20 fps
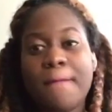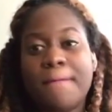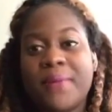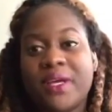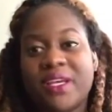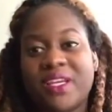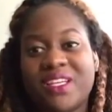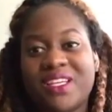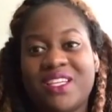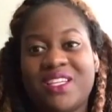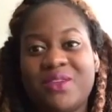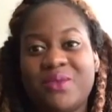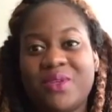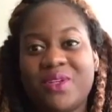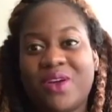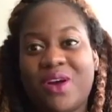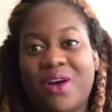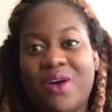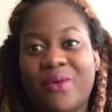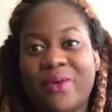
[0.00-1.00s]
But he
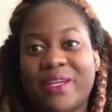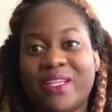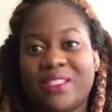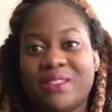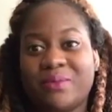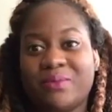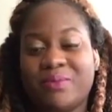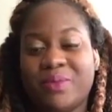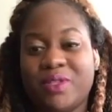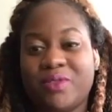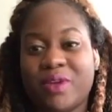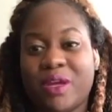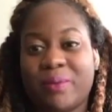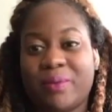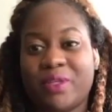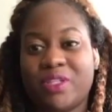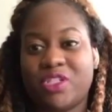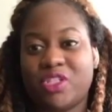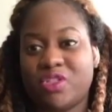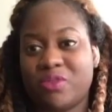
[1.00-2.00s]
would always be
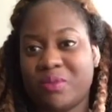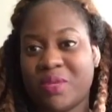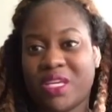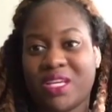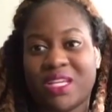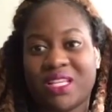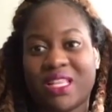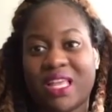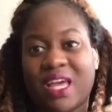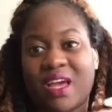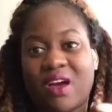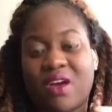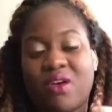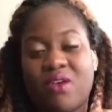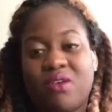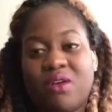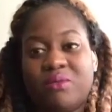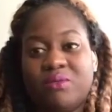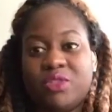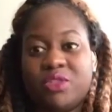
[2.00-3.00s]
repping Jamaica,
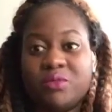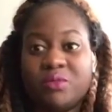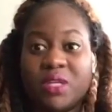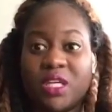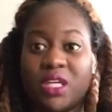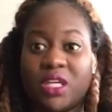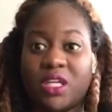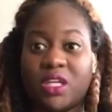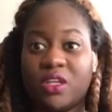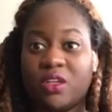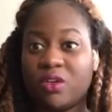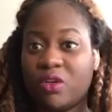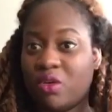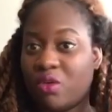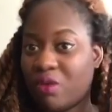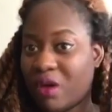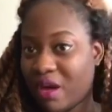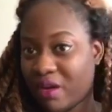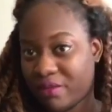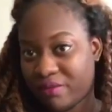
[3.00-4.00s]
oh, I'm Jamaican,
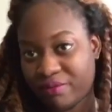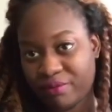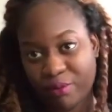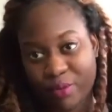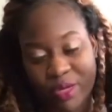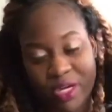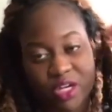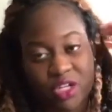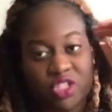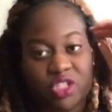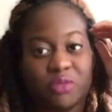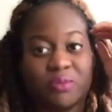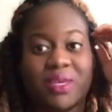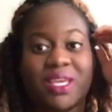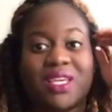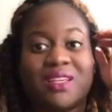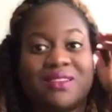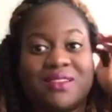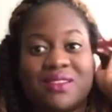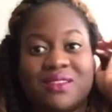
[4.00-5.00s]
oh, I wear
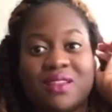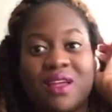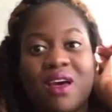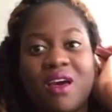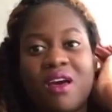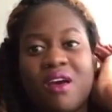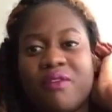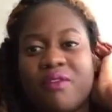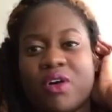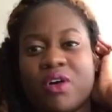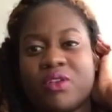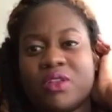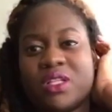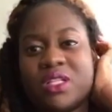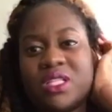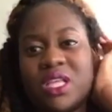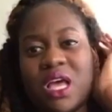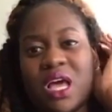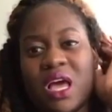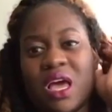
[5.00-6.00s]
Jamaican stuff all
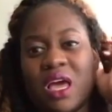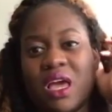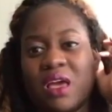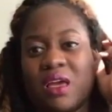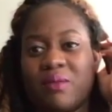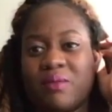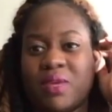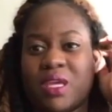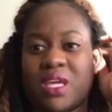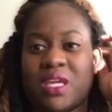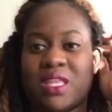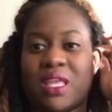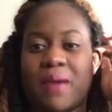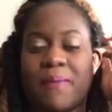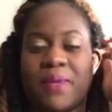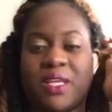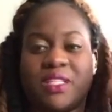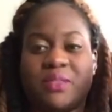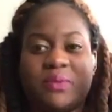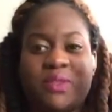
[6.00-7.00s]
the time. Yay,
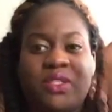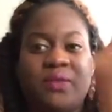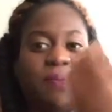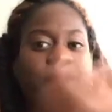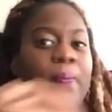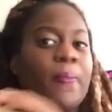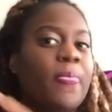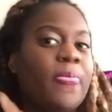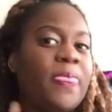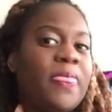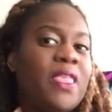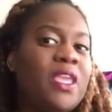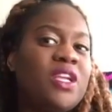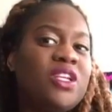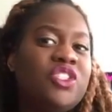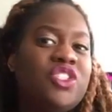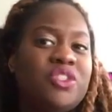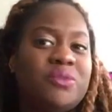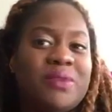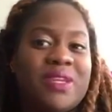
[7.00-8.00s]
that makes me
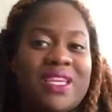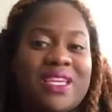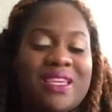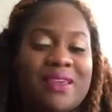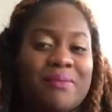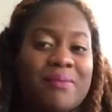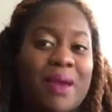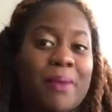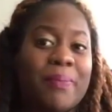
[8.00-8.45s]
Jamaican.